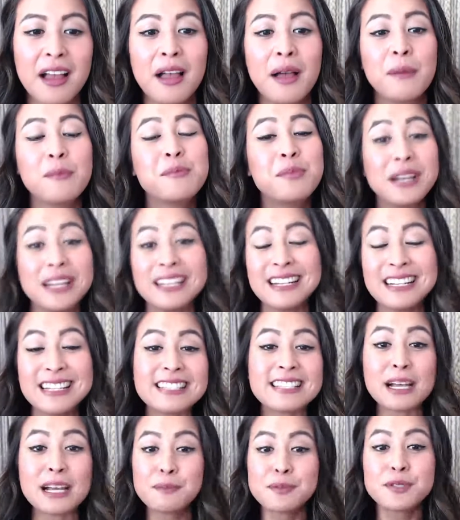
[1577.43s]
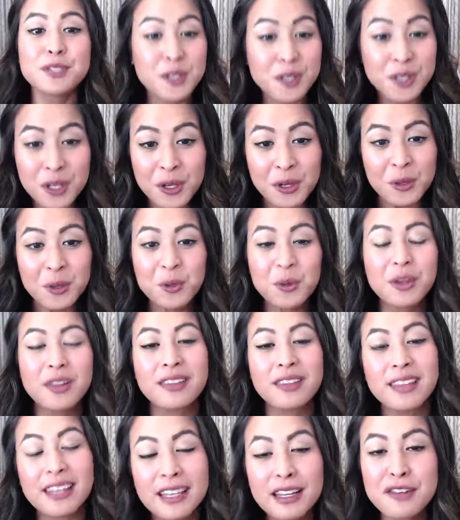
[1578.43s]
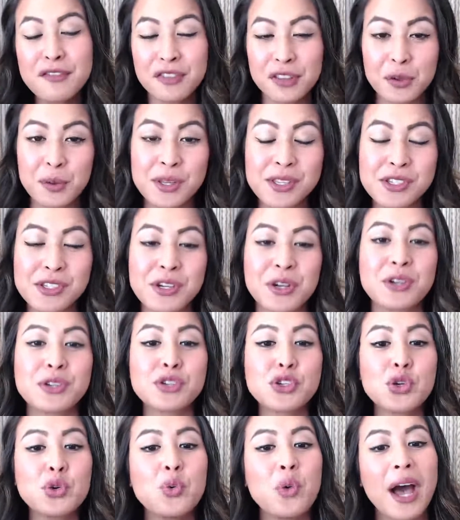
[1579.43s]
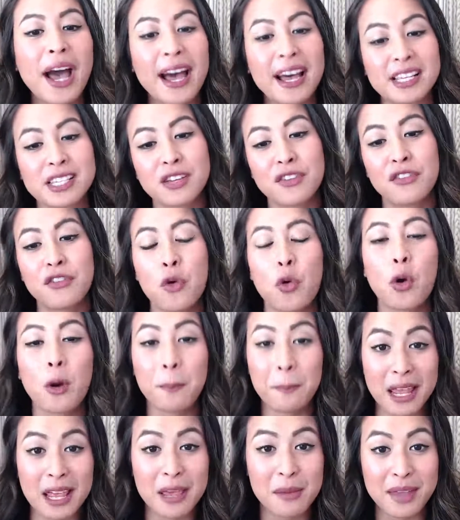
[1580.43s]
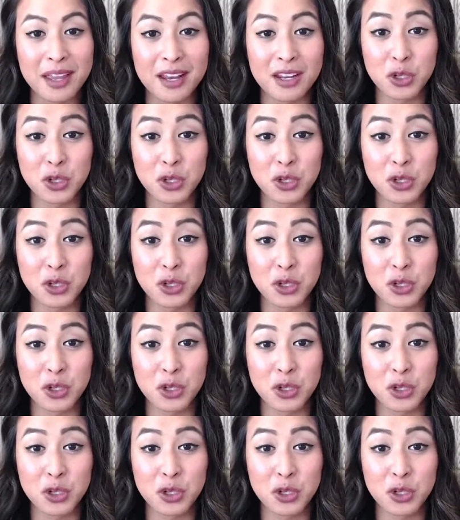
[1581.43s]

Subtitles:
but it is up to you, the influencer, to ask for payment.